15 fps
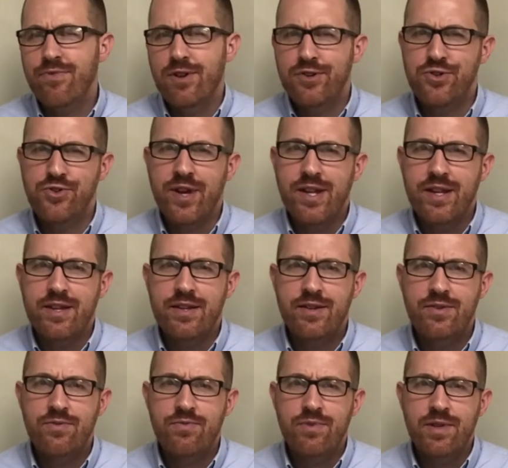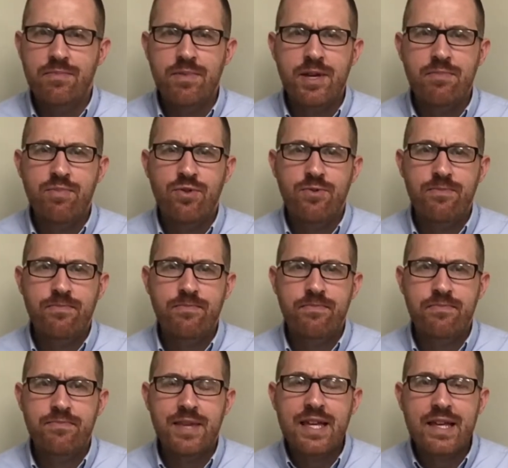frustrated with people
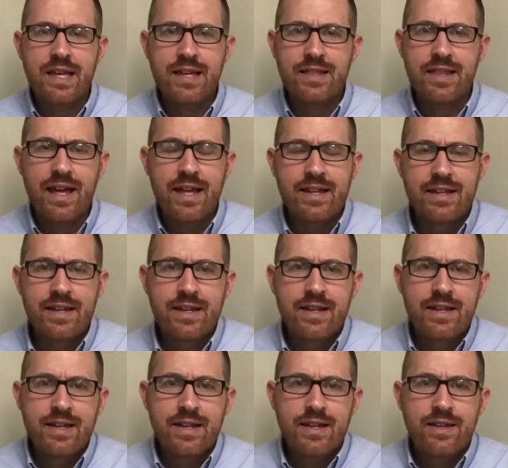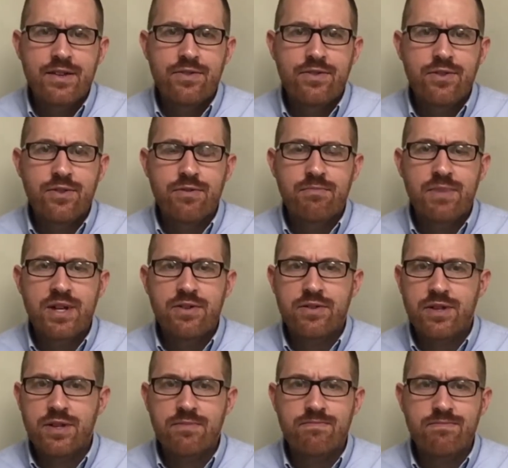thinking that they're
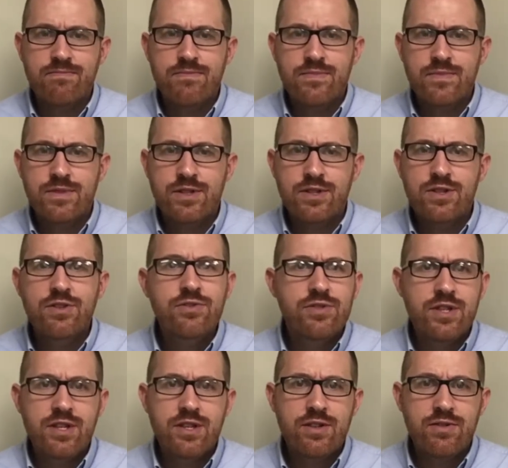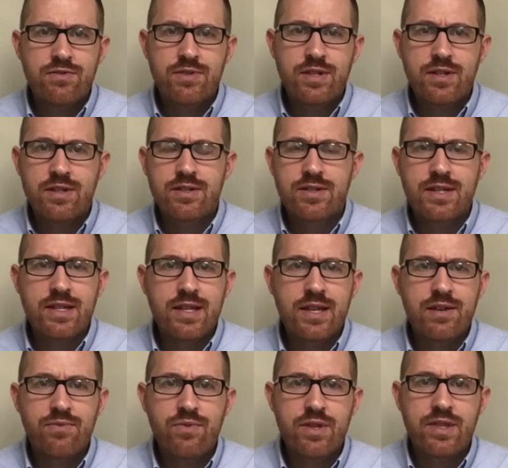merely using you to
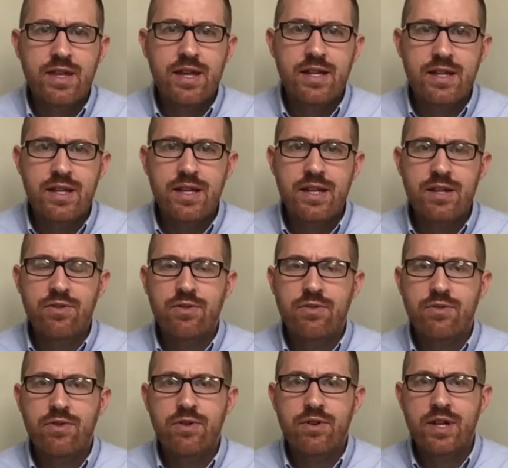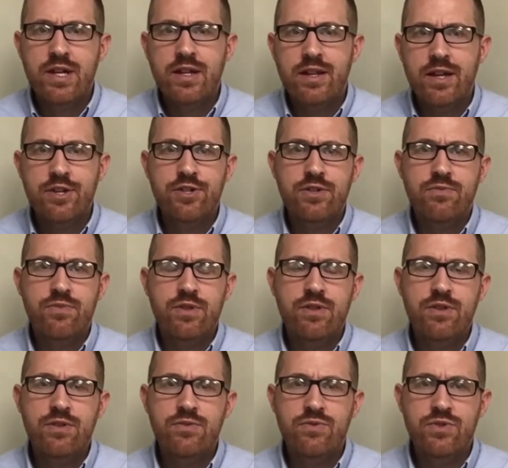get what they need, or their connection with
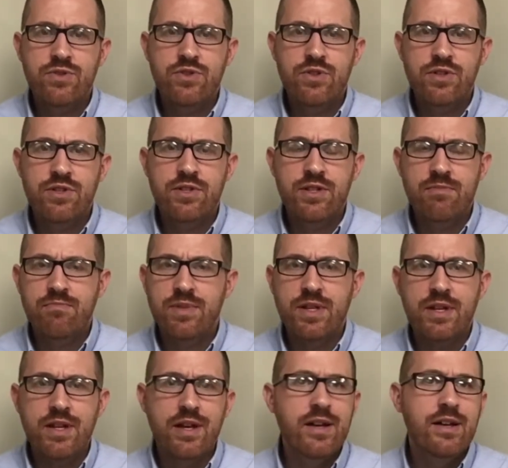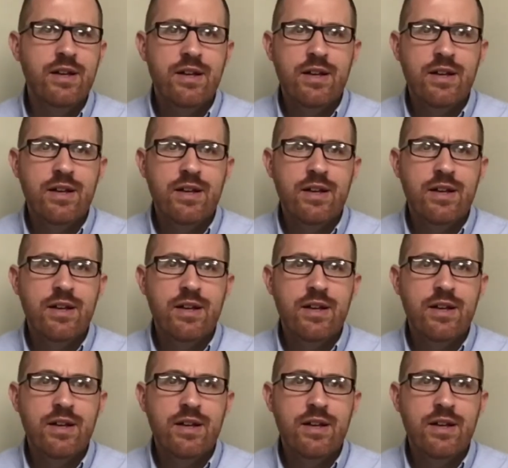you is just simply a